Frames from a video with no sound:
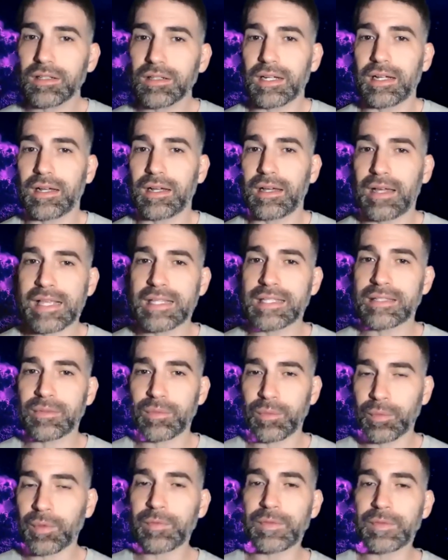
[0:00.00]
As
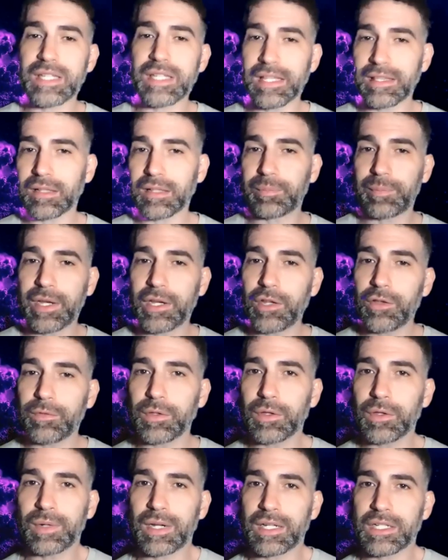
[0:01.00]
we've seen that many of
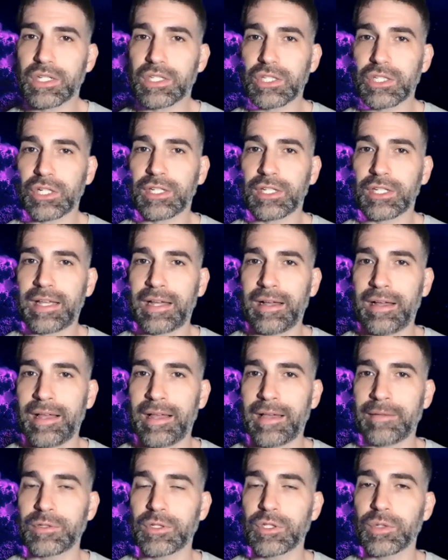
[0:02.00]
you registered
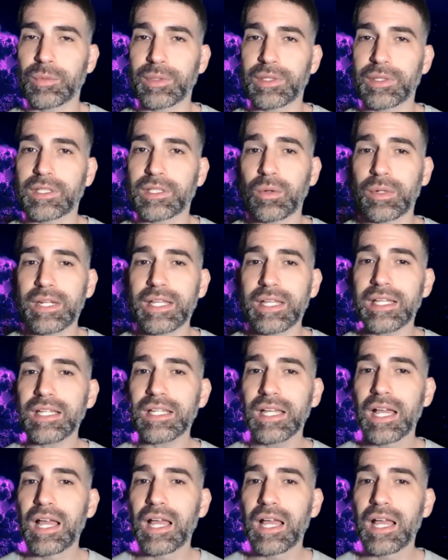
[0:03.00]
have to do with coding.